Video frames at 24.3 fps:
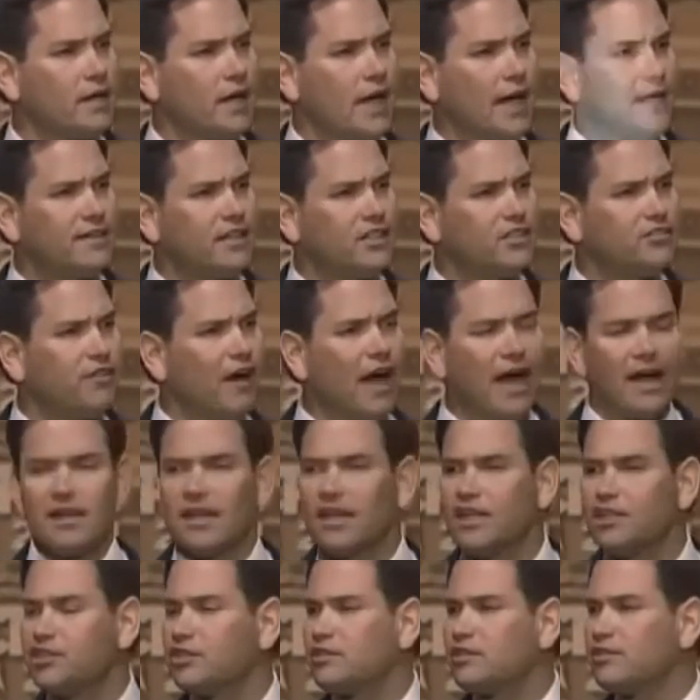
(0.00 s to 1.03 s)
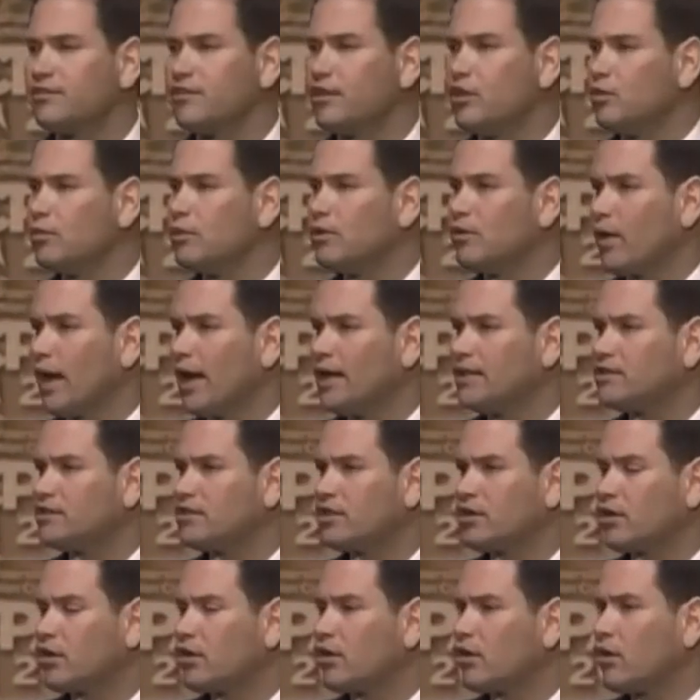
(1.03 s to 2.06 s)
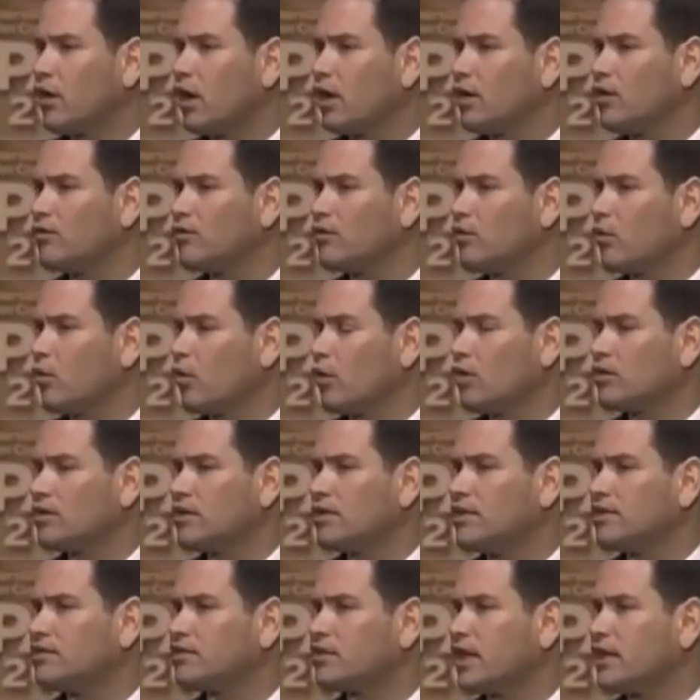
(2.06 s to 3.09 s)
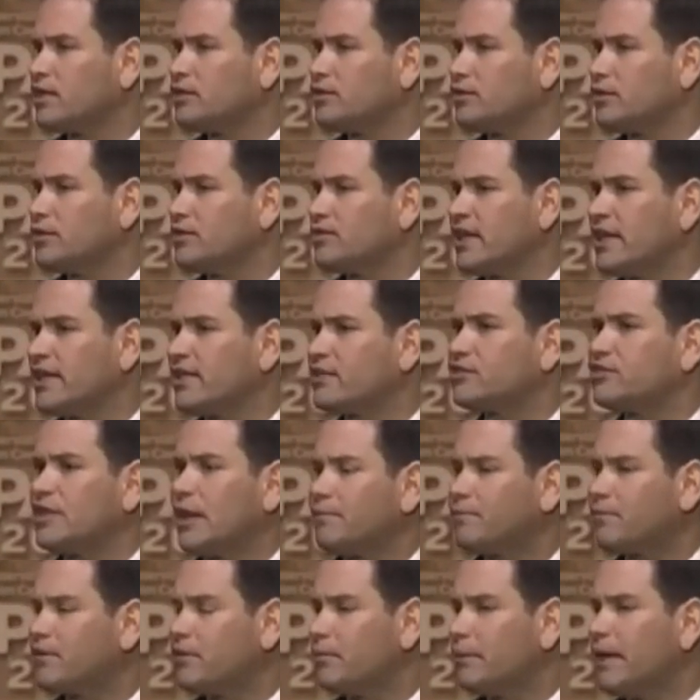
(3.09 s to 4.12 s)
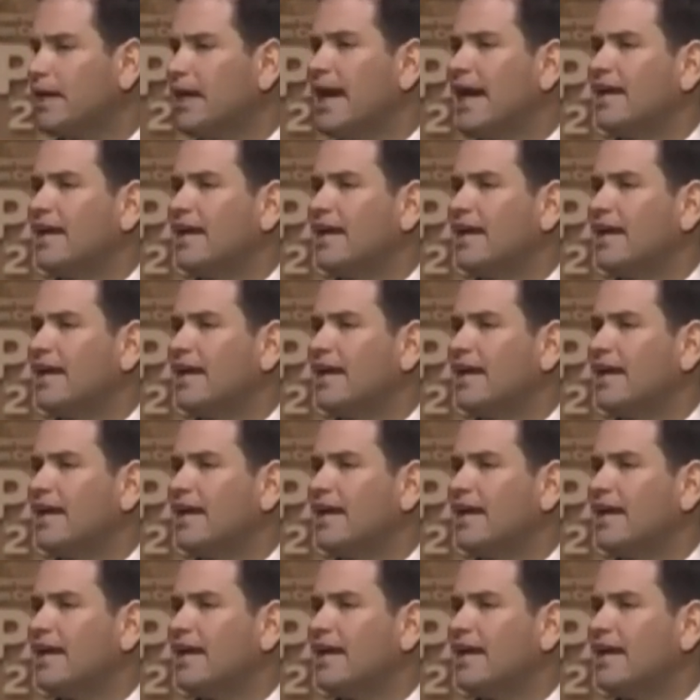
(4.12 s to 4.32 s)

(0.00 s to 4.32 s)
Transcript: at these violations of human rights that occur all over the world in these countries and accept them